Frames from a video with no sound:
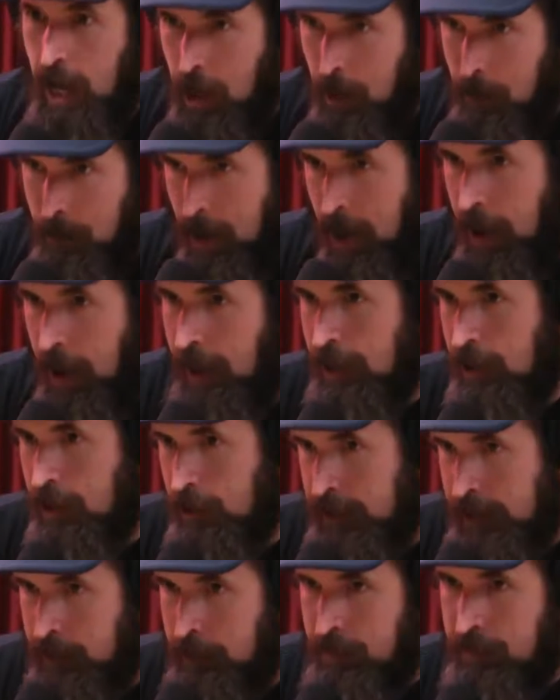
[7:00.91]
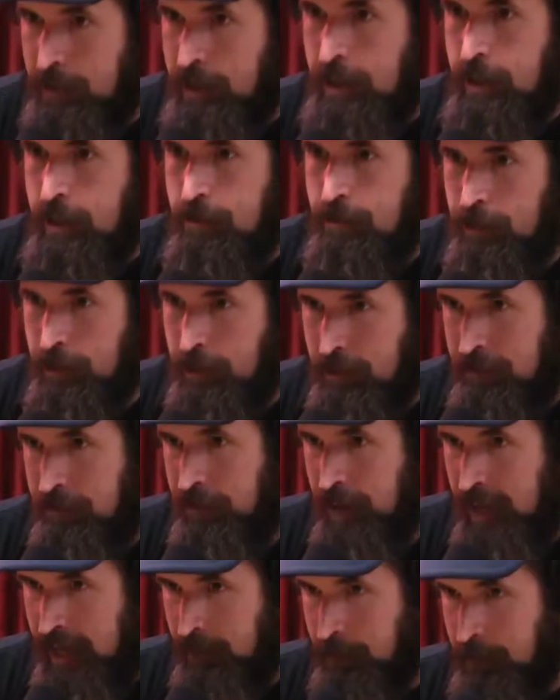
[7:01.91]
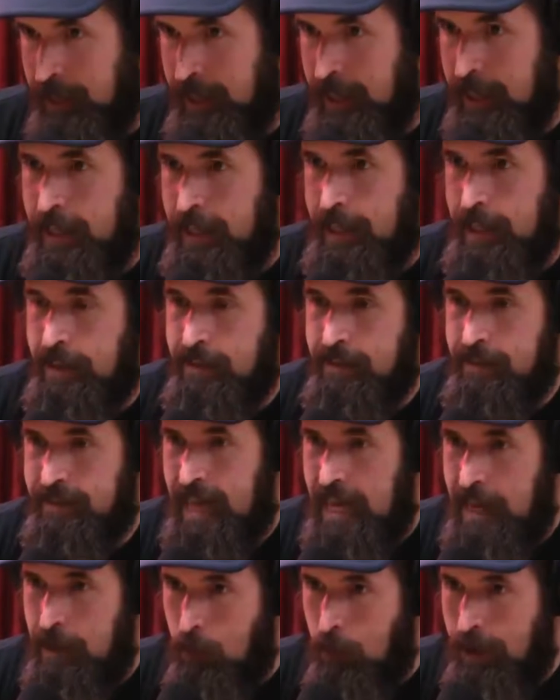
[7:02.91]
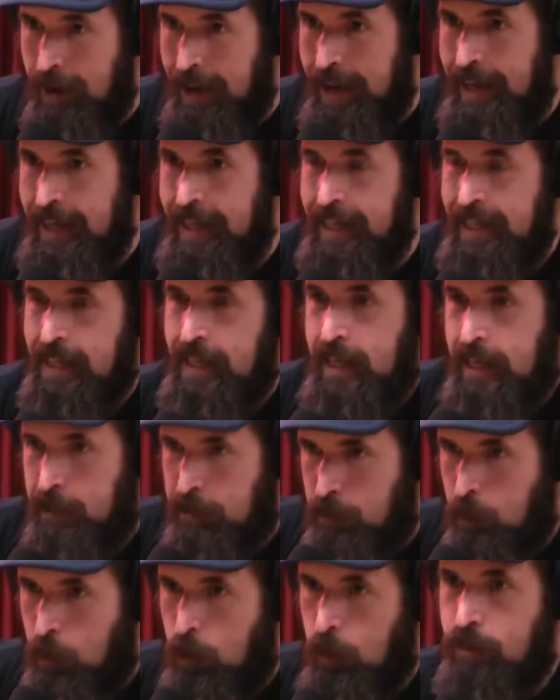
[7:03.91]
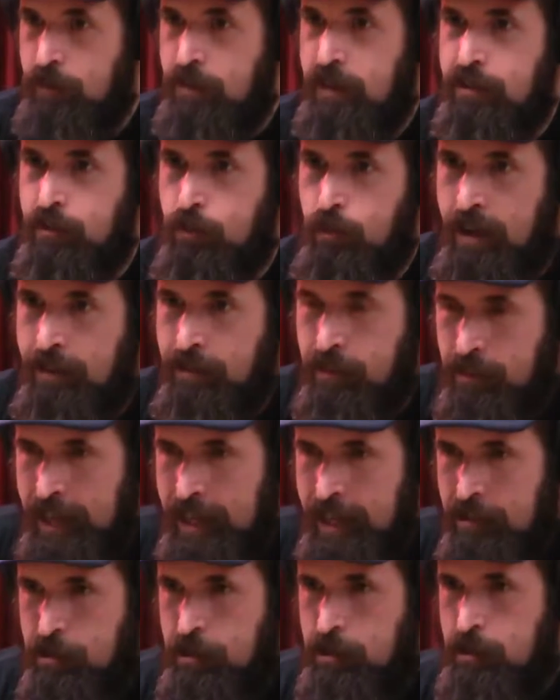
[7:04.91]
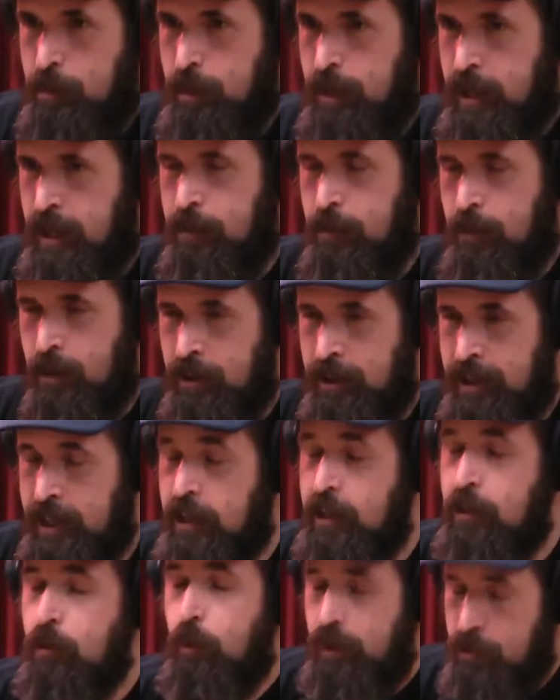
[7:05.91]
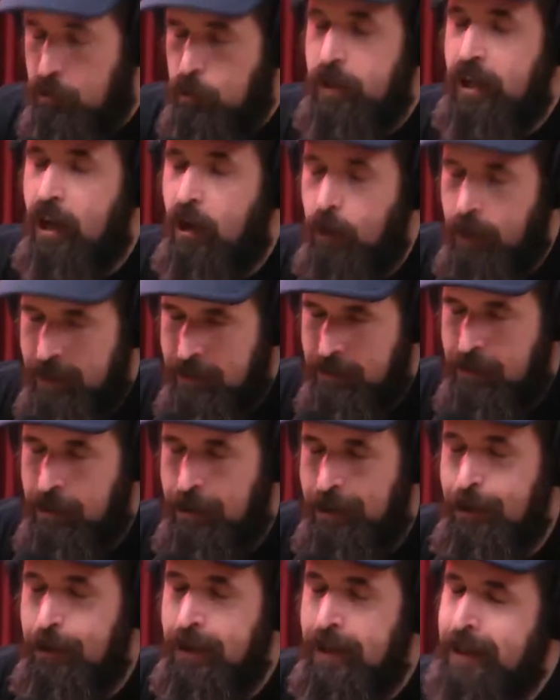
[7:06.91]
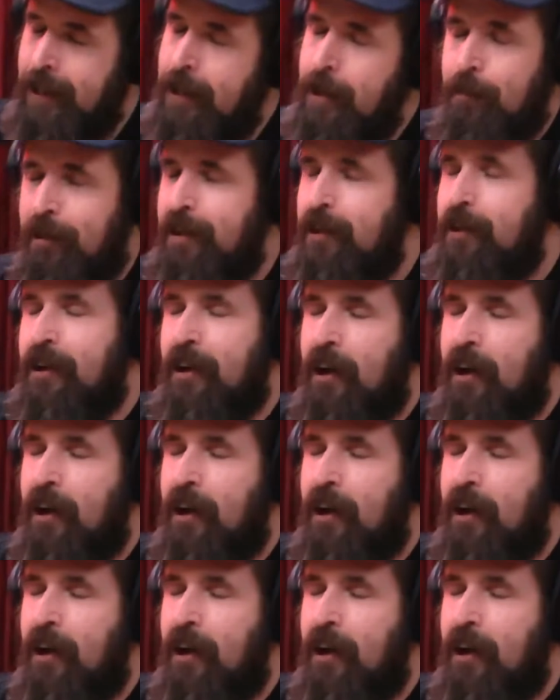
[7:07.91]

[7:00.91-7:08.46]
apocalypse for the family. In the same way, as more of these revelations become clear, which we always knew, but you could